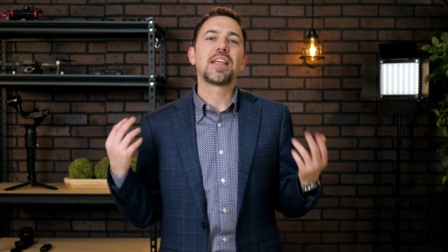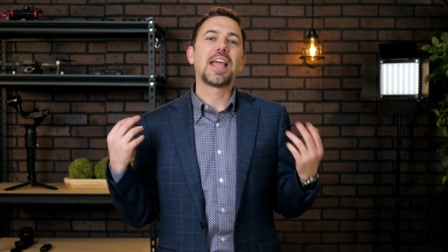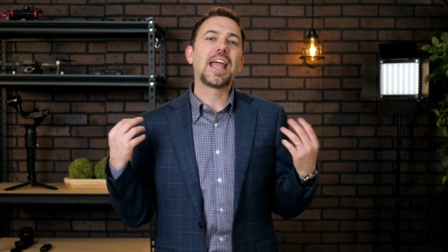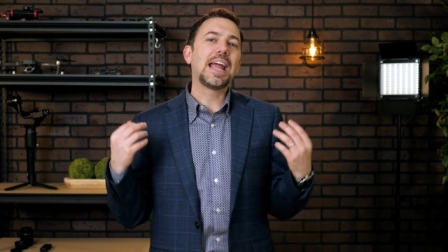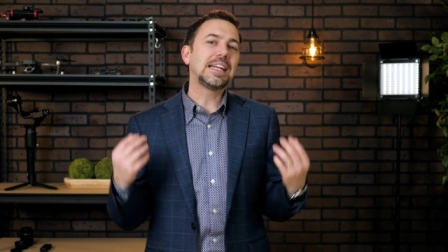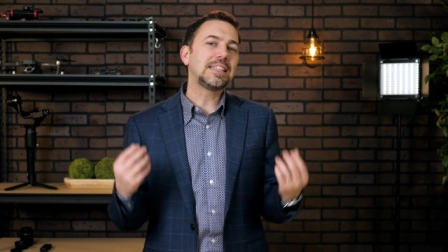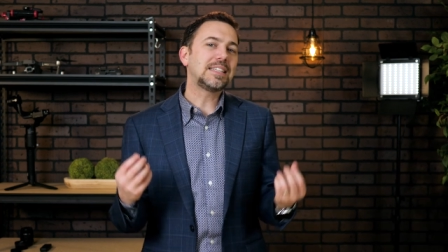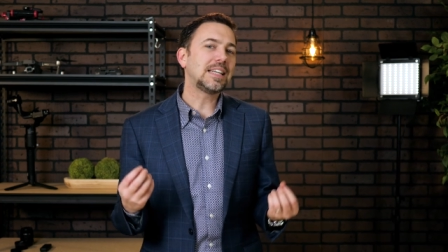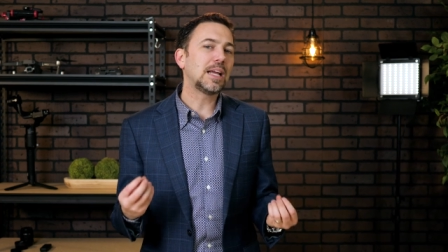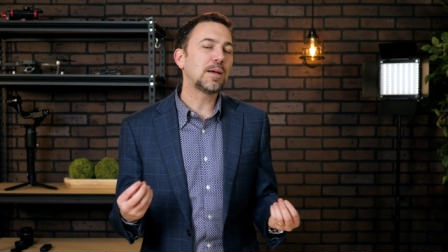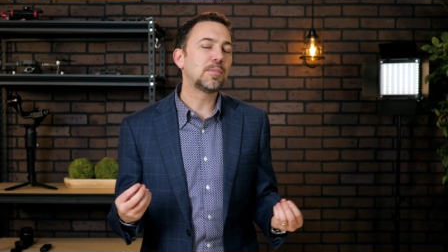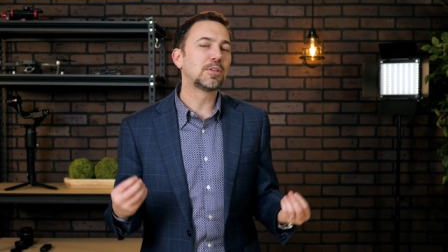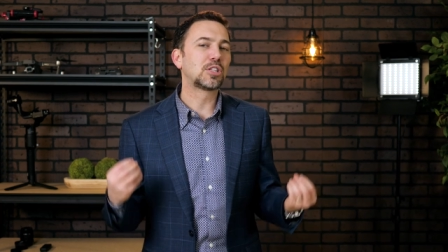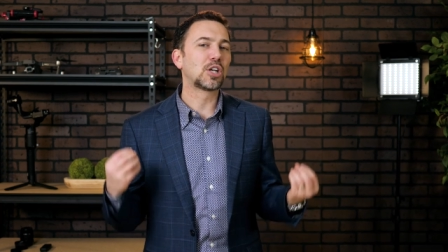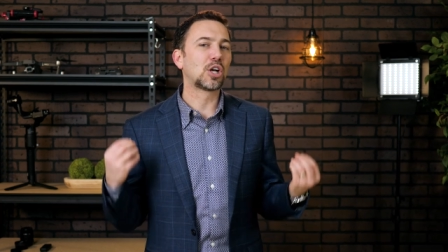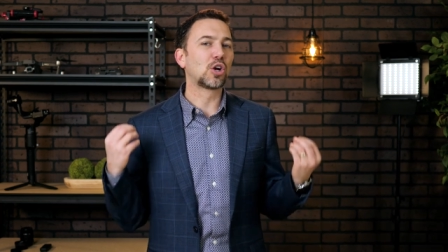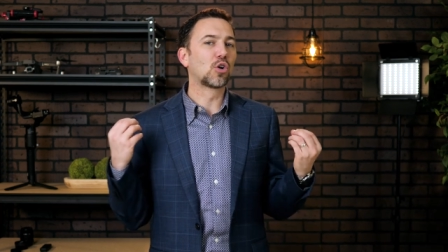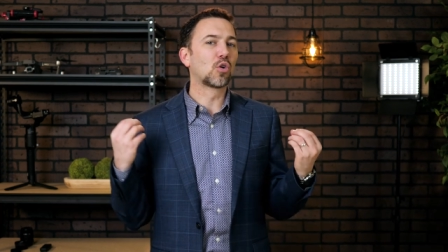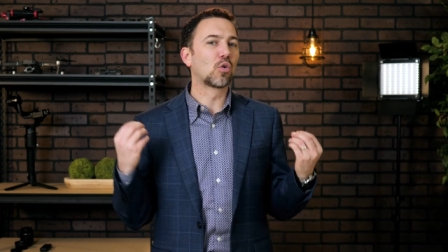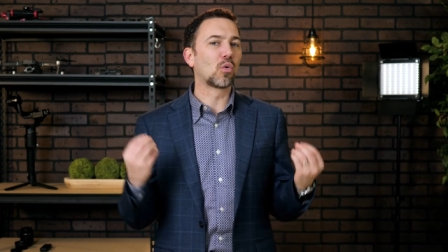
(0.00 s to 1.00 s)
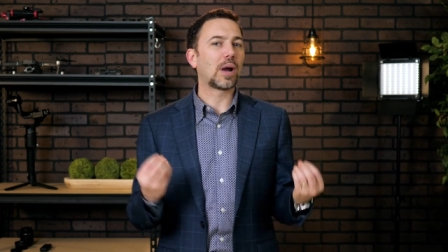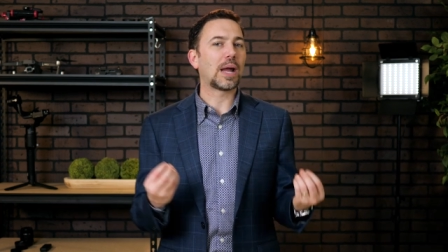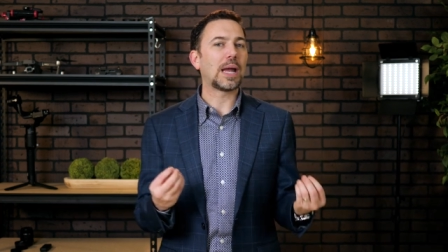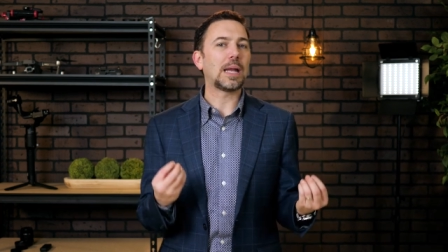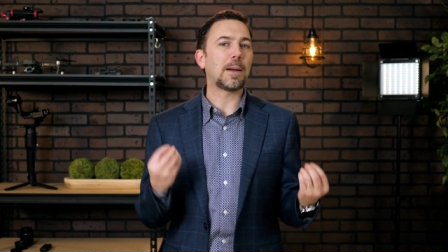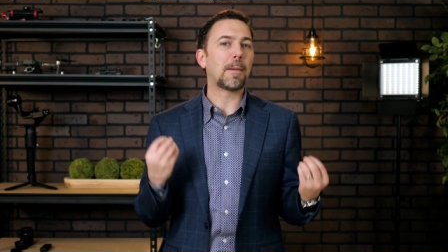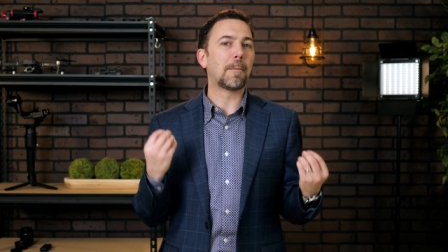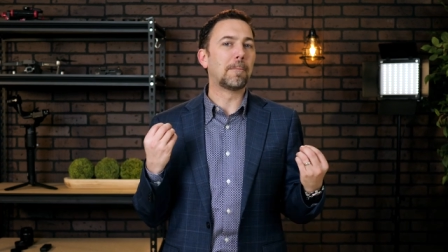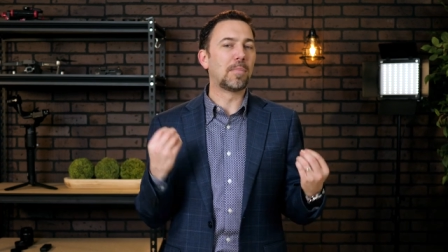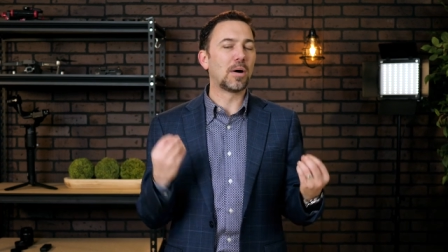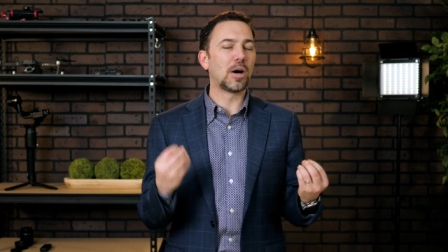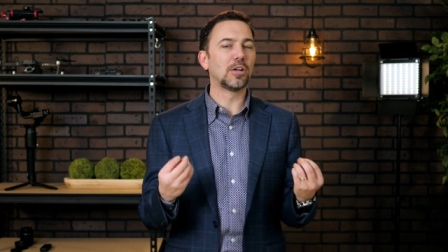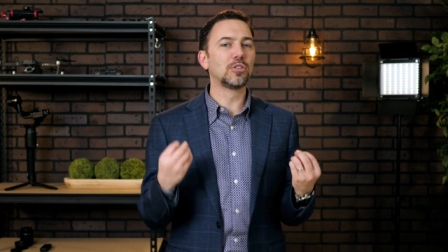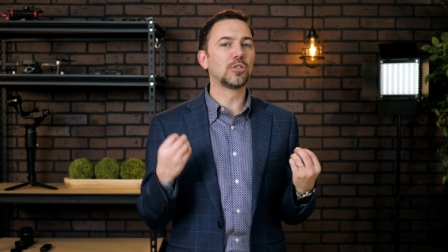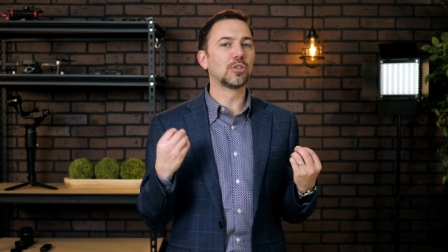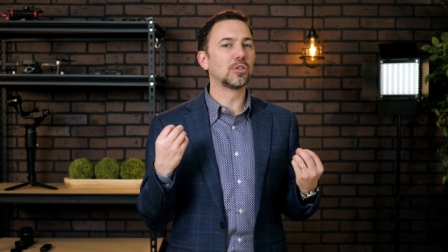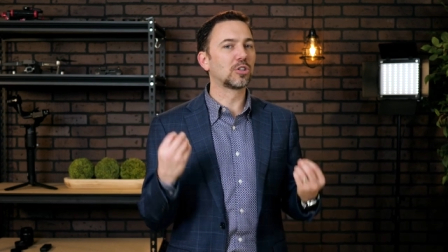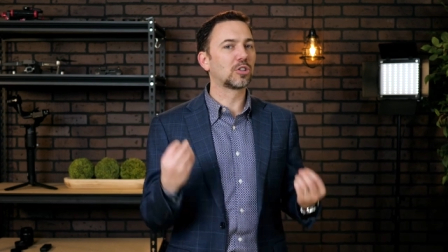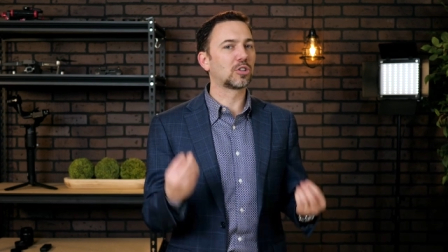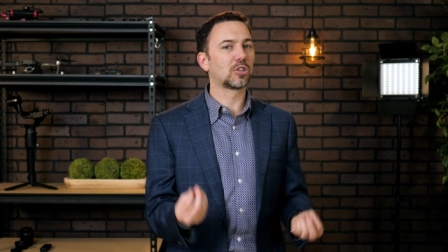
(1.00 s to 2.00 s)
ATM is a great
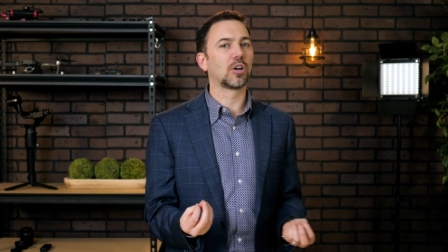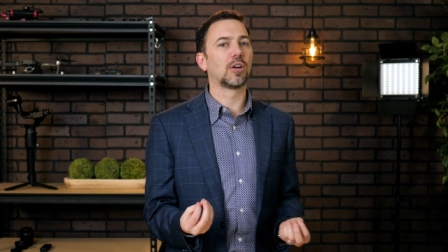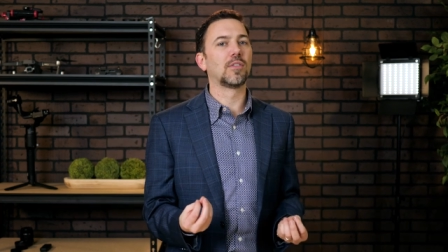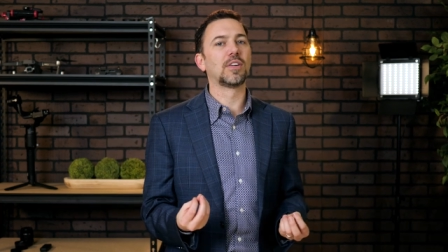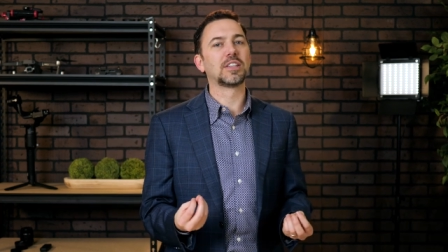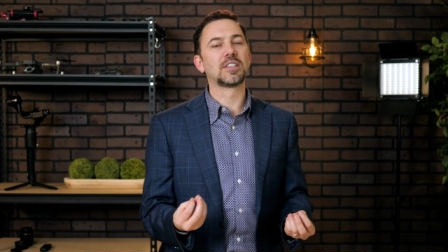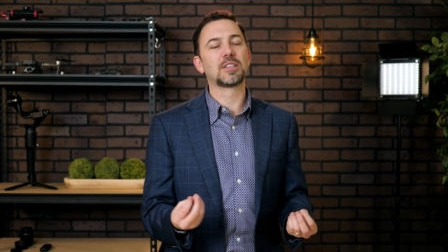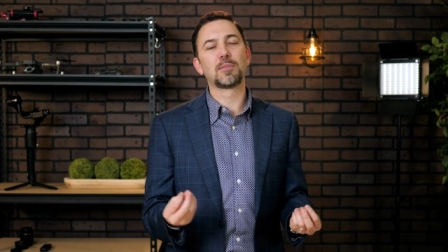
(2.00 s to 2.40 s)
bundled service.